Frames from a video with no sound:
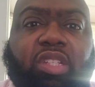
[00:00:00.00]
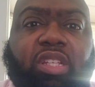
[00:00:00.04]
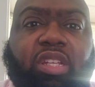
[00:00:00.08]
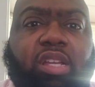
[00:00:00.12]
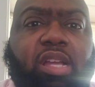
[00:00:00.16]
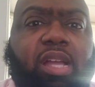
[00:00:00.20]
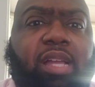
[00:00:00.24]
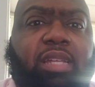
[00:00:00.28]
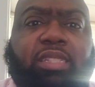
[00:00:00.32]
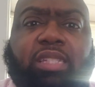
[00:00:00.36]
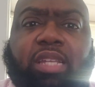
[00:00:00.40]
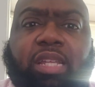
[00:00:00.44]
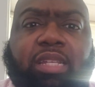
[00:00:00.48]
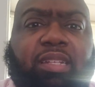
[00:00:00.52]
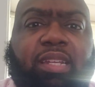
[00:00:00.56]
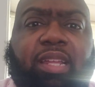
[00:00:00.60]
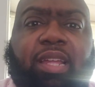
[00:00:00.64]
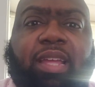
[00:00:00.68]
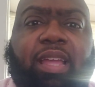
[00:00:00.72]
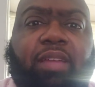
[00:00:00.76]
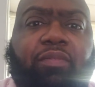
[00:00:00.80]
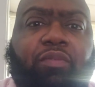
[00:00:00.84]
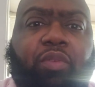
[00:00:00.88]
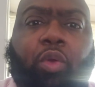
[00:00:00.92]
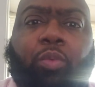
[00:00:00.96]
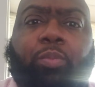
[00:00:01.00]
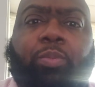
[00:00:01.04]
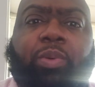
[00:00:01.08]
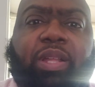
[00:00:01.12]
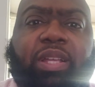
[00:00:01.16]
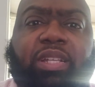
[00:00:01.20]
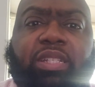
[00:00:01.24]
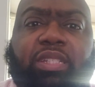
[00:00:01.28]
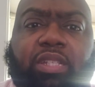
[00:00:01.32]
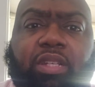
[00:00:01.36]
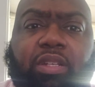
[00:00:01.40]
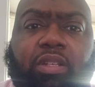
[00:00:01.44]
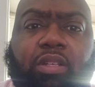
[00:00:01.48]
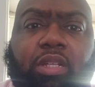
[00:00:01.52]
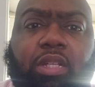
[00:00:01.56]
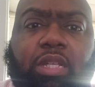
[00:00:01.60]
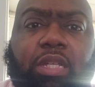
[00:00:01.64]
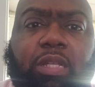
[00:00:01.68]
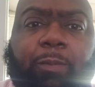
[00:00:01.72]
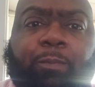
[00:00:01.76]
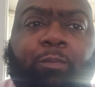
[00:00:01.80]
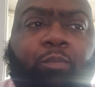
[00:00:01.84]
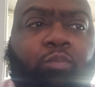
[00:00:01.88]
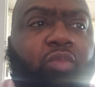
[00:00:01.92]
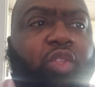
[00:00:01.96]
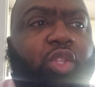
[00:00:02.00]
guys like that have no place in the league.